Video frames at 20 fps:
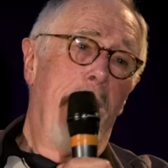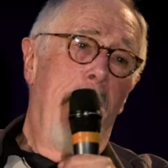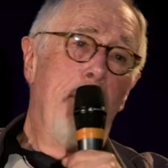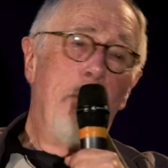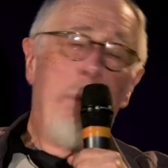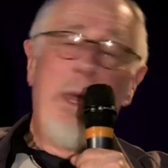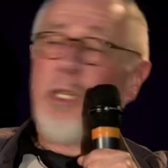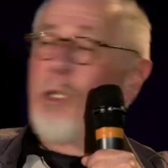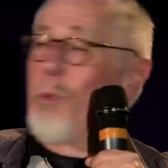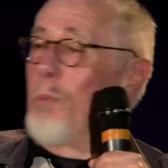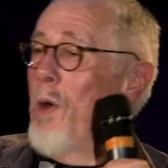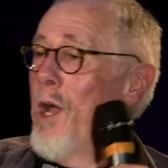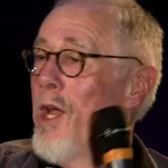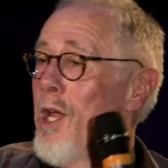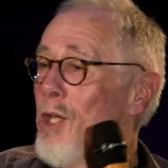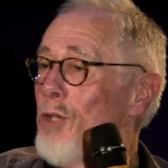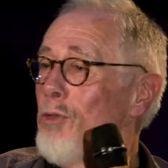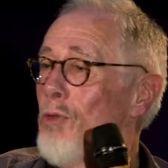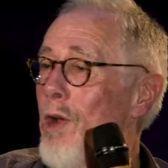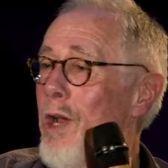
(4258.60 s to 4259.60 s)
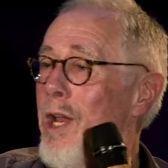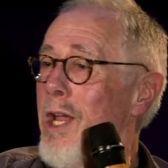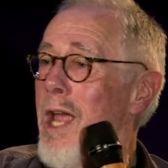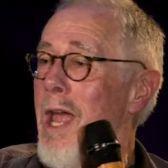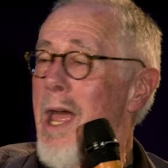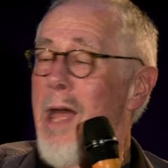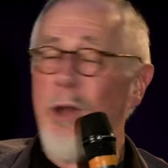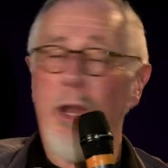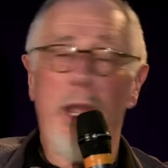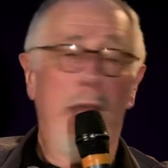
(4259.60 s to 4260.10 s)
My spring is running
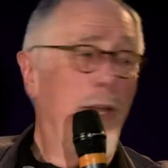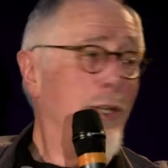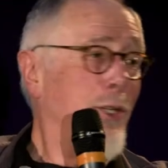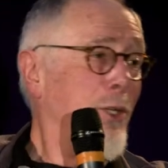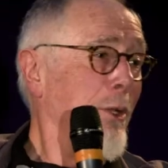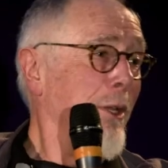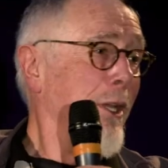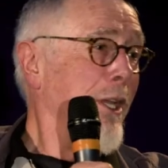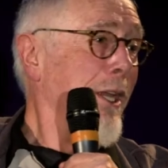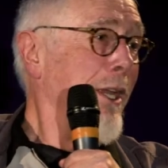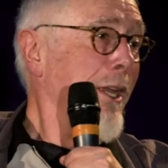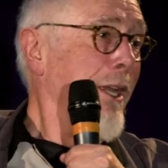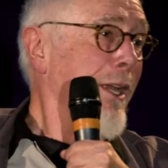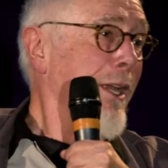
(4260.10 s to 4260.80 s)
out, actually.